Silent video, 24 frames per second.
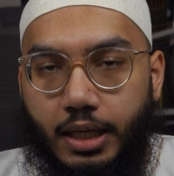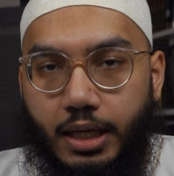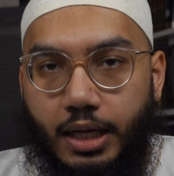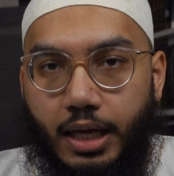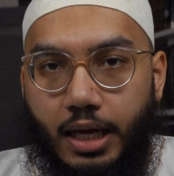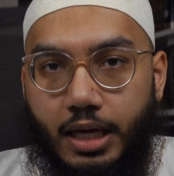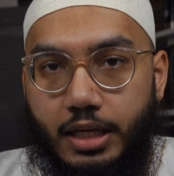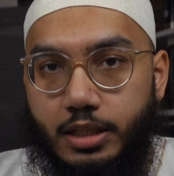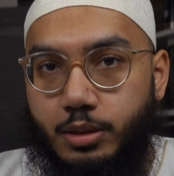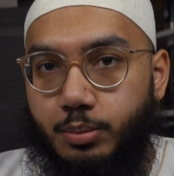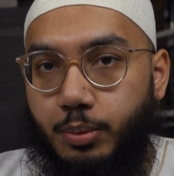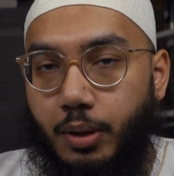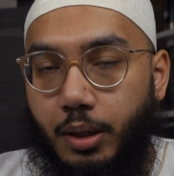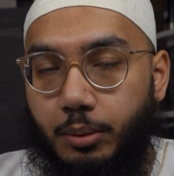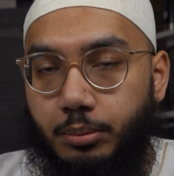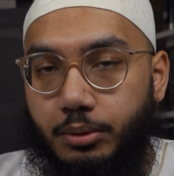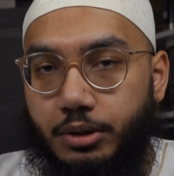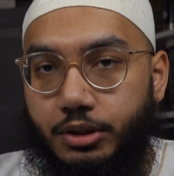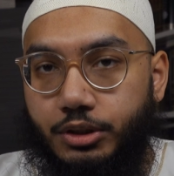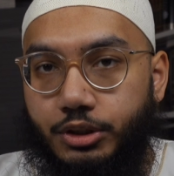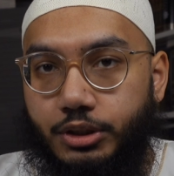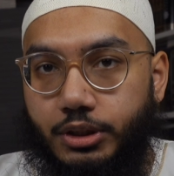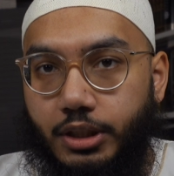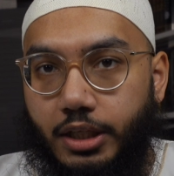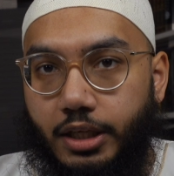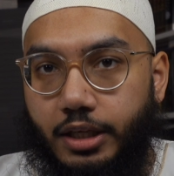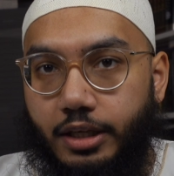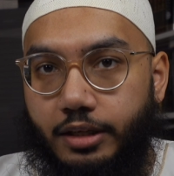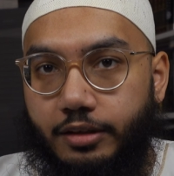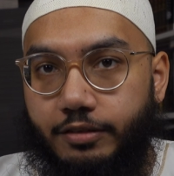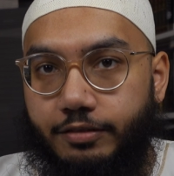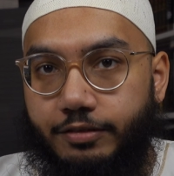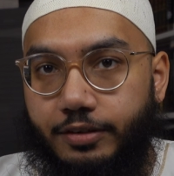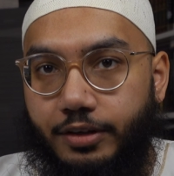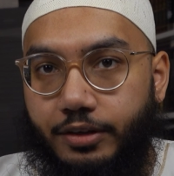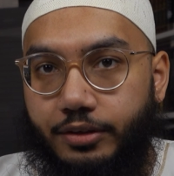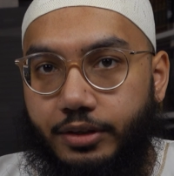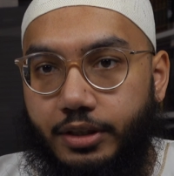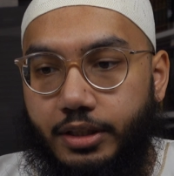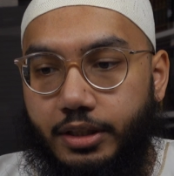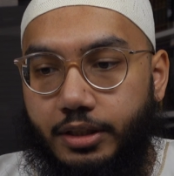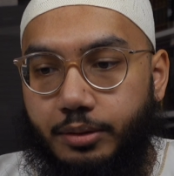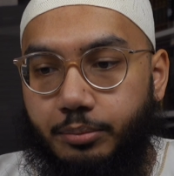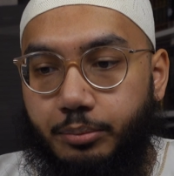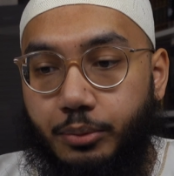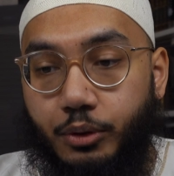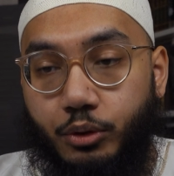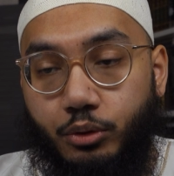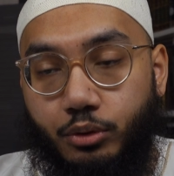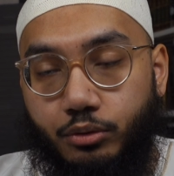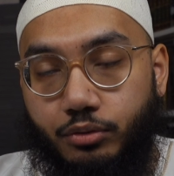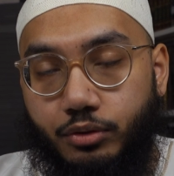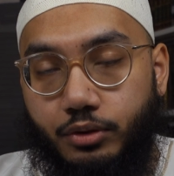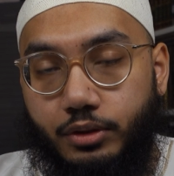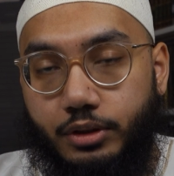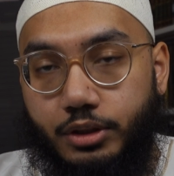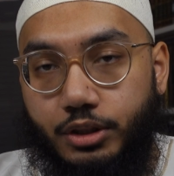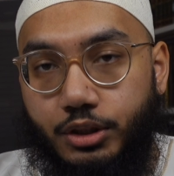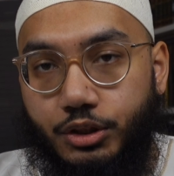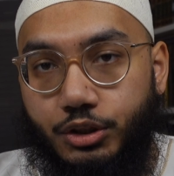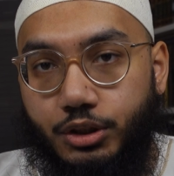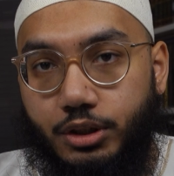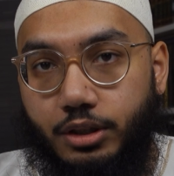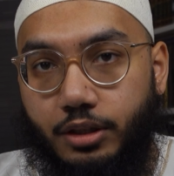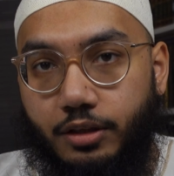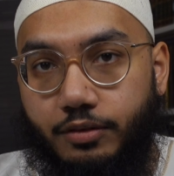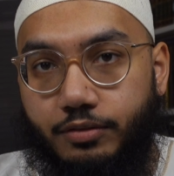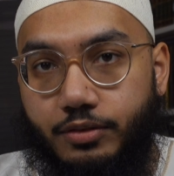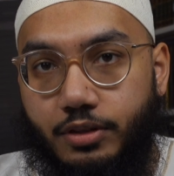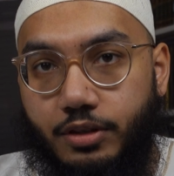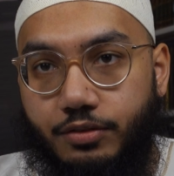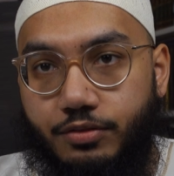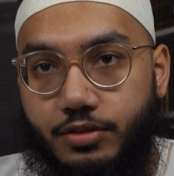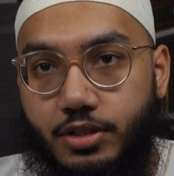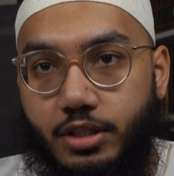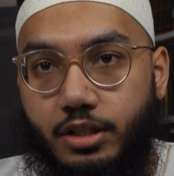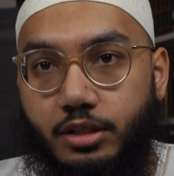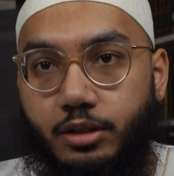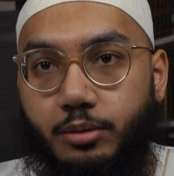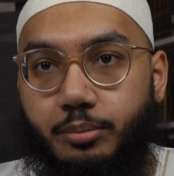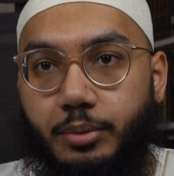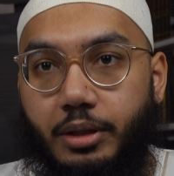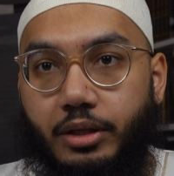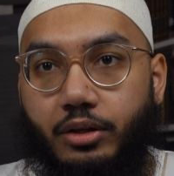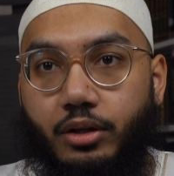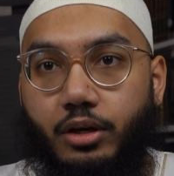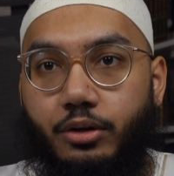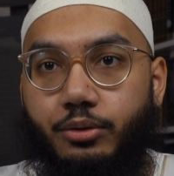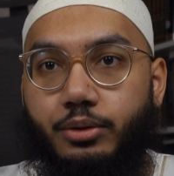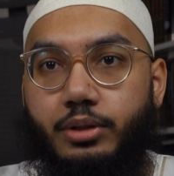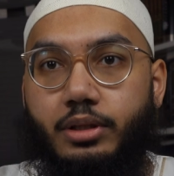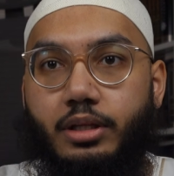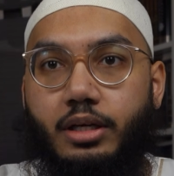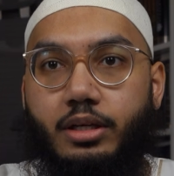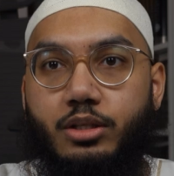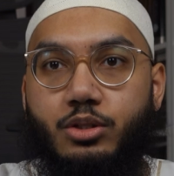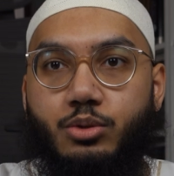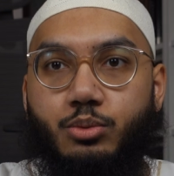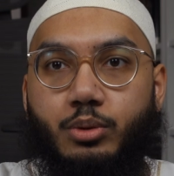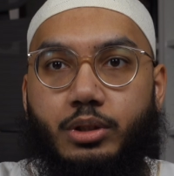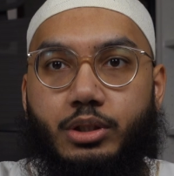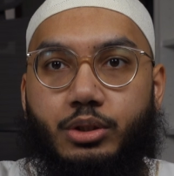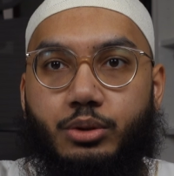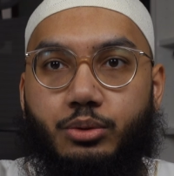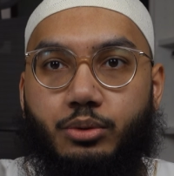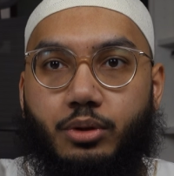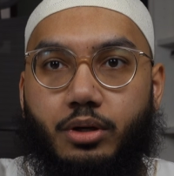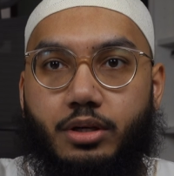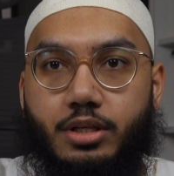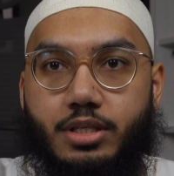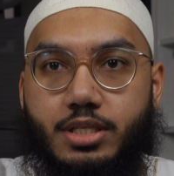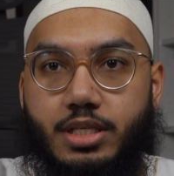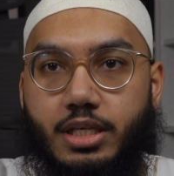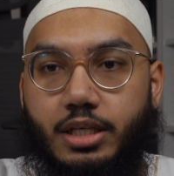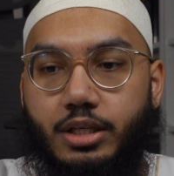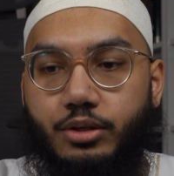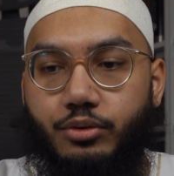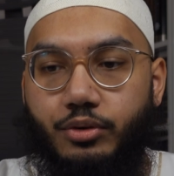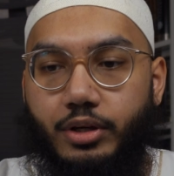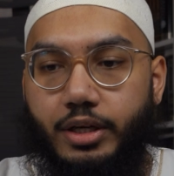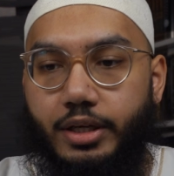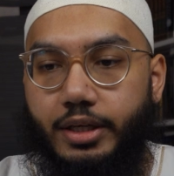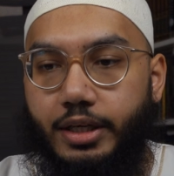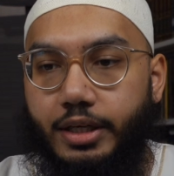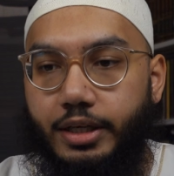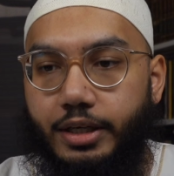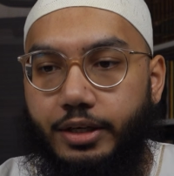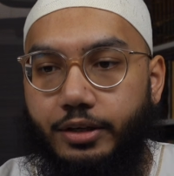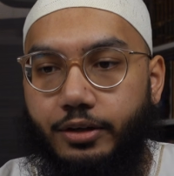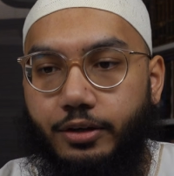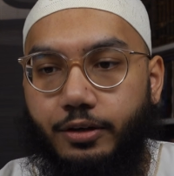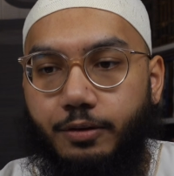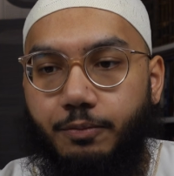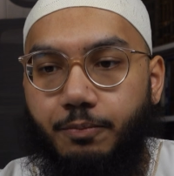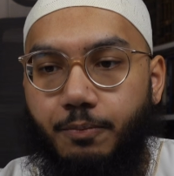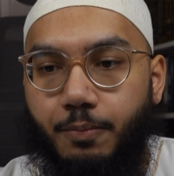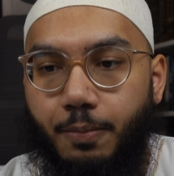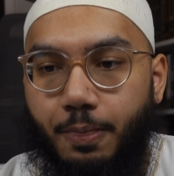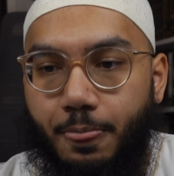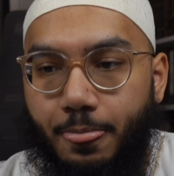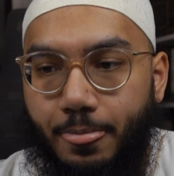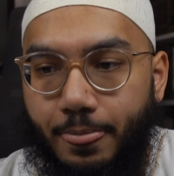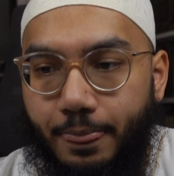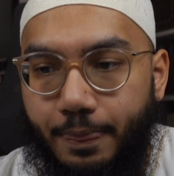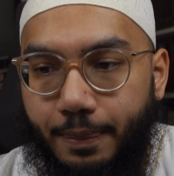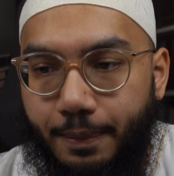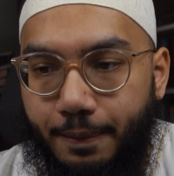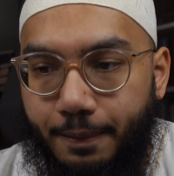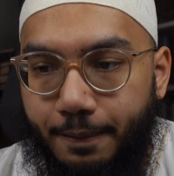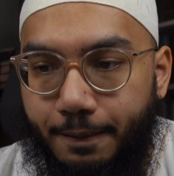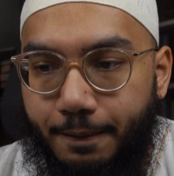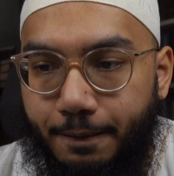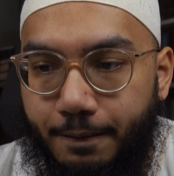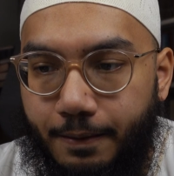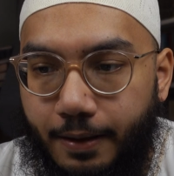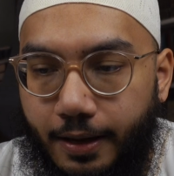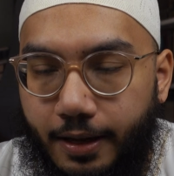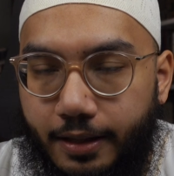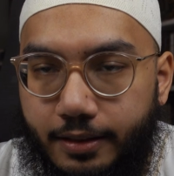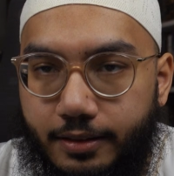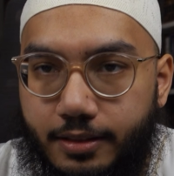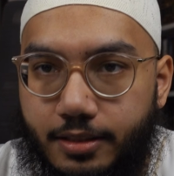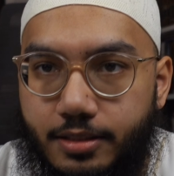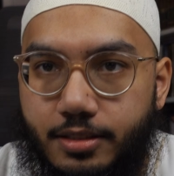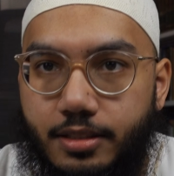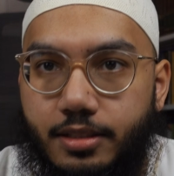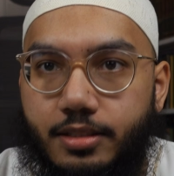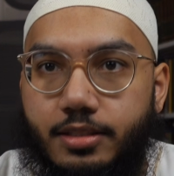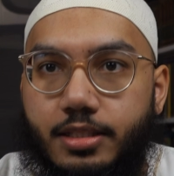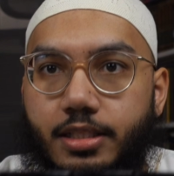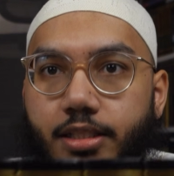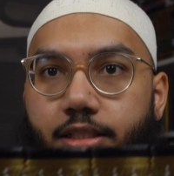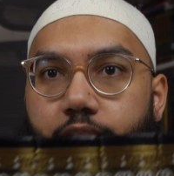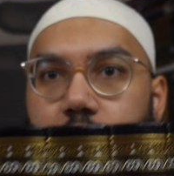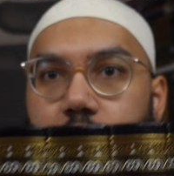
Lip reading: has published a very beautiful edition of Tafsir al-Baydawi. That is what you are seeing right here, and this is it